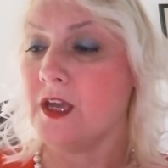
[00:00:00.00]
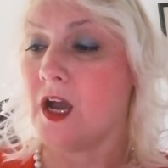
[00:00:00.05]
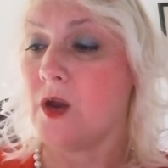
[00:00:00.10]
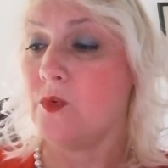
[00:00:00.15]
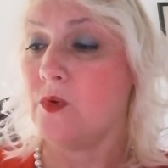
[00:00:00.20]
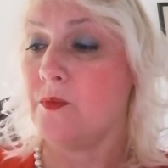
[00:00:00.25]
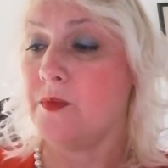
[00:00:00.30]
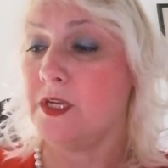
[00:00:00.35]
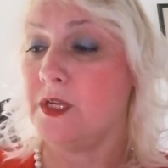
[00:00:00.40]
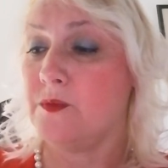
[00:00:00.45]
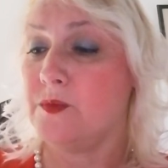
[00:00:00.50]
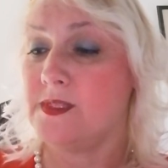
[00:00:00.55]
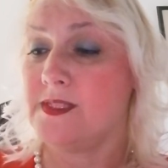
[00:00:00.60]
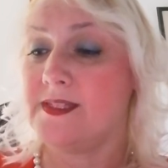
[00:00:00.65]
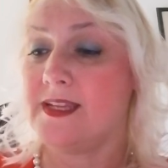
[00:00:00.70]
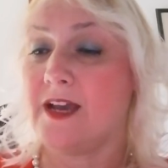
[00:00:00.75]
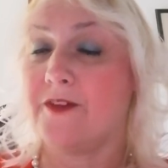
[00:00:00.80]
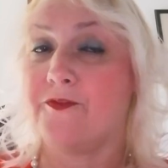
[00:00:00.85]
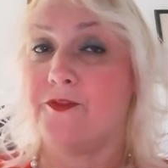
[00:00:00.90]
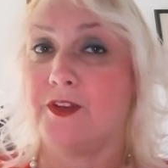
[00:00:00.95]
A woman who was
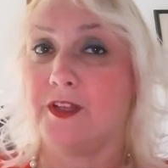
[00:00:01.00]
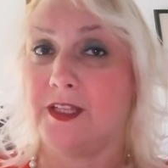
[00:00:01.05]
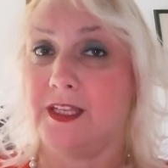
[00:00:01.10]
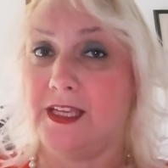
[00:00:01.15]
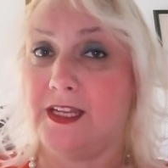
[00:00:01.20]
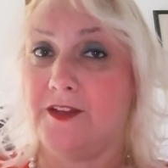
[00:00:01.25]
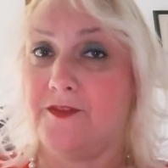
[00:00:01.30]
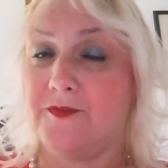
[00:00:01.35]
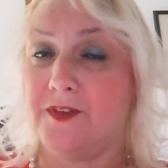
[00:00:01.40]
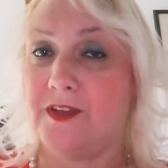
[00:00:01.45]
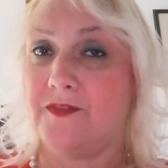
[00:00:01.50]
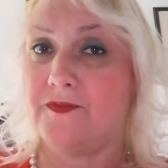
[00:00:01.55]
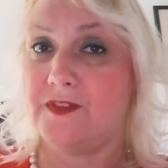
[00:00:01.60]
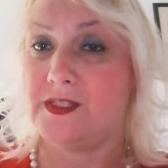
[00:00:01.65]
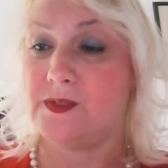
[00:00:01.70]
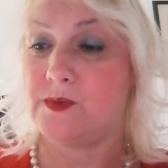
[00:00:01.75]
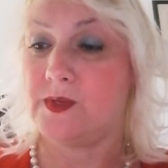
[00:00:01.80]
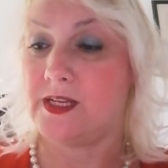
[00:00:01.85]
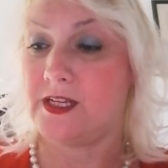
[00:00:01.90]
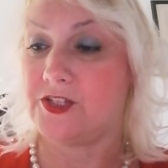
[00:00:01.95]
definitely in her
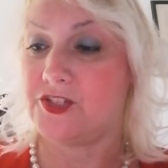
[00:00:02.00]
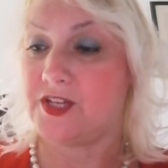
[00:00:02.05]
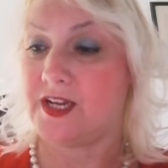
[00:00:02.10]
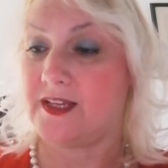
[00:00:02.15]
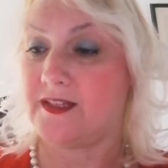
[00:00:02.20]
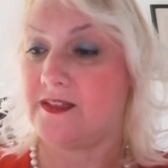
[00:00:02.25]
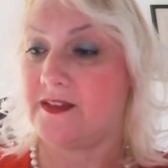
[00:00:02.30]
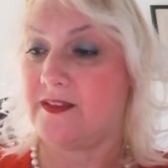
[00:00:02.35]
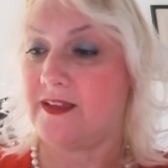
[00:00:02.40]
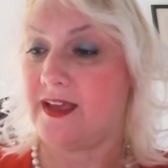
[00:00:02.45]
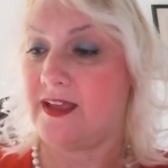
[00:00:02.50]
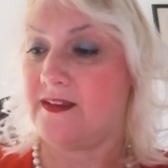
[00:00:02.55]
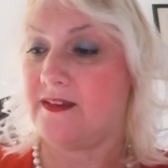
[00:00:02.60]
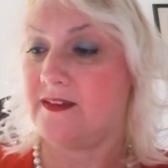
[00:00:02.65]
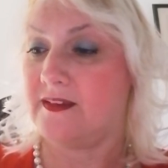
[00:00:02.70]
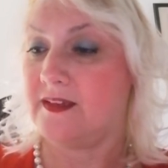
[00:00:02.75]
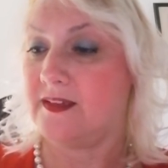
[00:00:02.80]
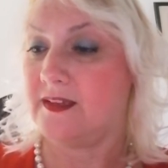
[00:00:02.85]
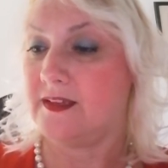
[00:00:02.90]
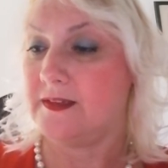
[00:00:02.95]
50s when I shagged her then.
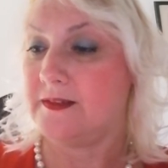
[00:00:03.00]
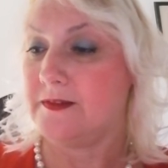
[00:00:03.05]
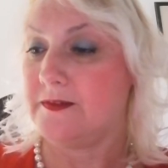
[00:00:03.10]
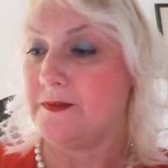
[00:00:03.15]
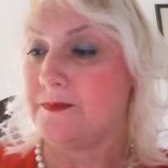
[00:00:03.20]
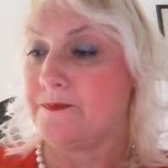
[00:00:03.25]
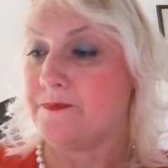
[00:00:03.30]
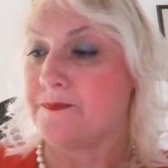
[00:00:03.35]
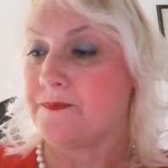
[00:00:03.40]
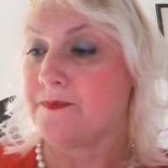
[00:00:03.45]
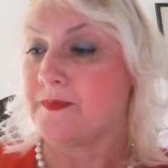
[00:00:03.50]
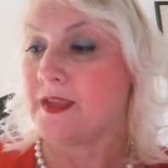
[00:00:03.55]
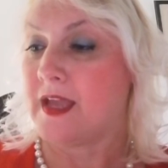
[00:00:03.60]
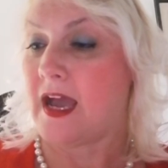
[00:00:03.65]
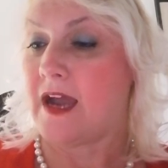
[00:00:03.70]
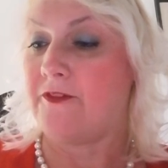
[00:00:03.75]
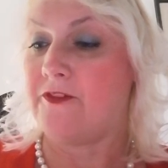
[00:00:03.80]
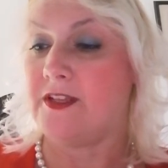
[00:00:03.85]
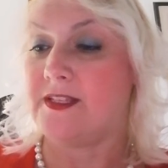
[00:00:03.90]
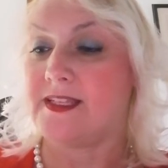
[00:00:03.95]

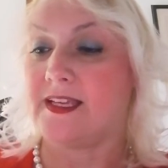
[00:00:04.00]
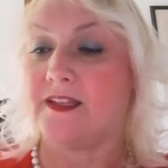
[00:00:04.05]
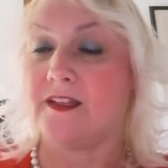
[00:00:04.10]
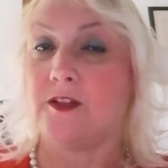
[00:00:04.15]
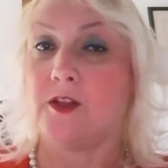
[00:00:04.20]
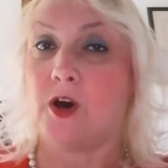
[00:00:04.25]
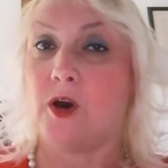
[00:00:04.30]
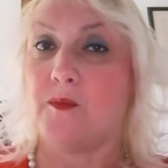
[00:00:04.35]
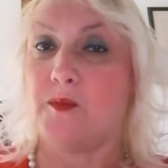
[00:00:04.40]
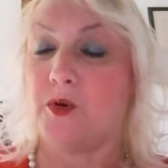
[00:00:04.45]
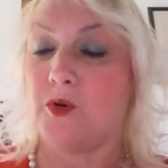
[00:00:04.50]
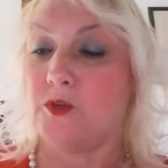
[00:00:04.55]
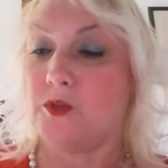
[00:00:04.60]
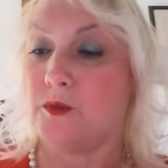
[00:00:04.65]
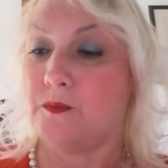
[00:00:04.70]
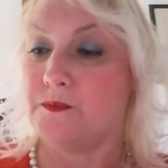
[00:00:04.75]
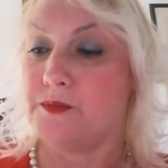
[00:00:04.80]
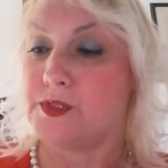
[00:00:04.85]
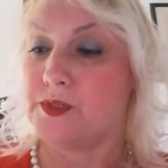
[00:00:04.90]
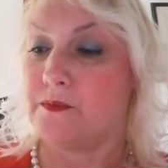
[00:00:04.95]
Harriet had a lot more
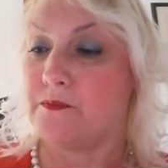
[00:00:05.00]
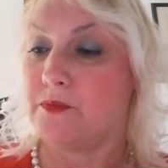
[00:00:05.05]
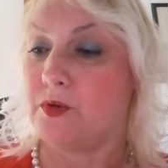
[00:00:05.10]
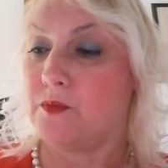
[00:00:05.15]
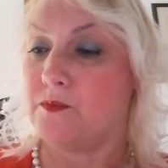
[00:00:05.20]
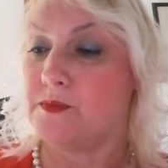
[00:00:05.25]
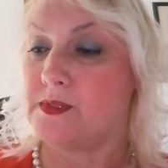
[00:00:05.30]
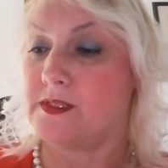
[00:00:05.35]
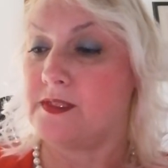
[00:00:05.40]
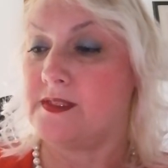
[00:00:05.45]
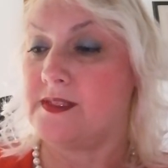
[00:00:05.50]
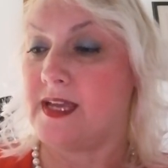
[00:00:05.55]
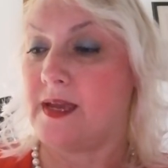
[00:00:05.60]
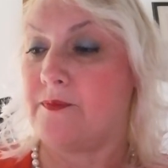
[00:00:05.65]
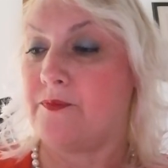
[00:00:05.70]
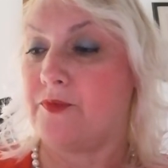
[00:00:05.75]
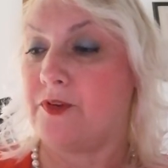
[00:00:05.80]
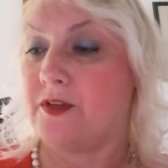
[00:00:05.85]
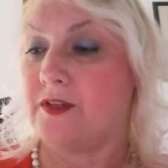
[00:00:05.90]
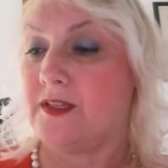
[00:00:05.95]
lumps and bumps than
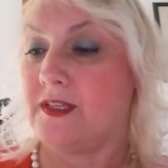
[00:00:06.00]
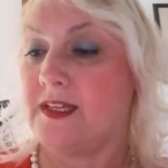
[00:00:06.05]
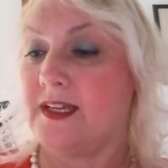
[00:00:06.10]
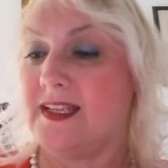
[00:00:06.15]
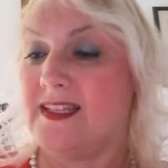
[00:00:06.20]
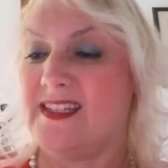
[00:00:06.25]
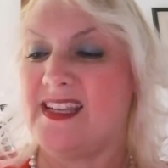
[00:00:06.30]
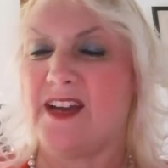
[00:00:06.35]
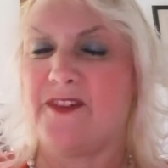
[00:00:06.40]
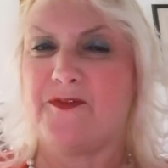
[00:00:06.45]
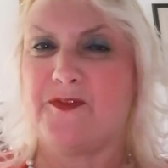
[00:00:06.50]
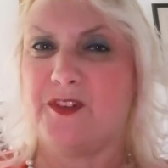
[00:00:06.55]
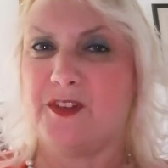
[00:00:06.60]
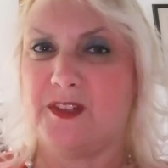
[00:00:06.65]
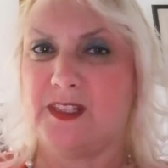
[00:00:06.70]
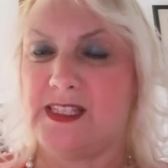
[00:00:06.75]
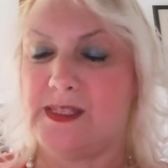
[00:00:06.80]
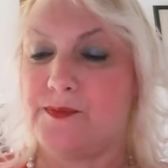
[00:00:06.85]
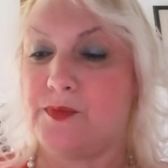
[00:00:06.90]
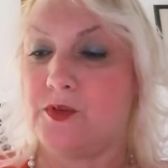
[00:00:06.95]
Deborah, and
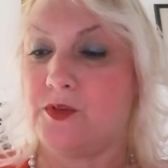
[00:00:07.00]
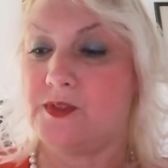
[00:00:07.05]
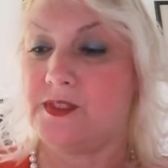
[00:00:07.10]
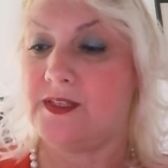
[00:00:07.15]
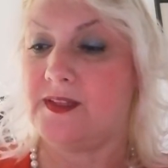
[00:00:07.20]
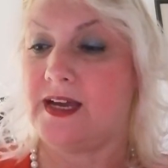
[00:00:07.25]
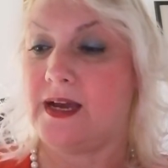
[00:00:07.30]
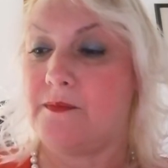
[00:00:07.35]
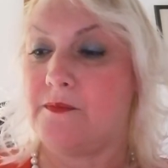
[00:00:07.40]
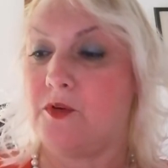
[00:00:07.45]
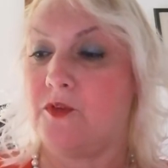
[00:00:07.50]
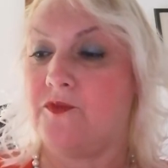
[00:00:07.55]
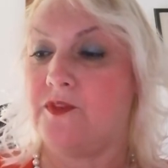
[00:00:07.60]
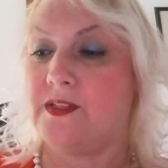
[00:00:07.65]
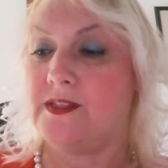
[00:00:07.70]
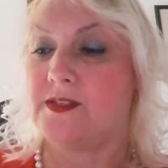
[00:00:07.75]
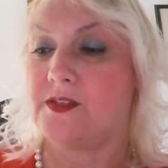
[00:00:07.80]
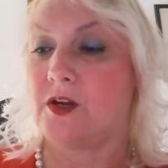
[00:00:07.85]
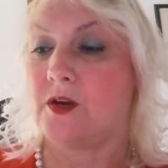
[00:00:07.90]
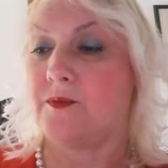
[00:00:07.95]
definitely sported that
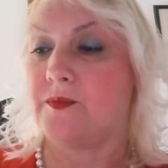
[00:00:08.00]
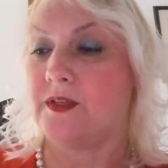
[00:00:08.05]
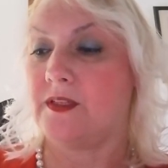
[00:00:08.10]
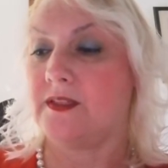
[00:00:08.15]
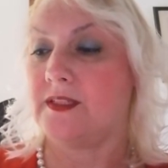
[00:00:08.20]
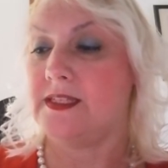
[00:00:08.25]
muffin top that